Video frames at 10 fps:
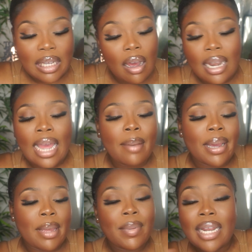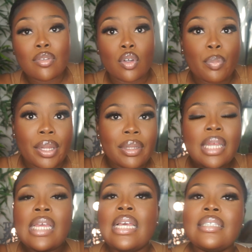can't lie about it, but that's not the point.
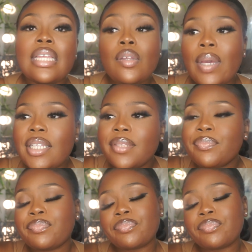So anyways,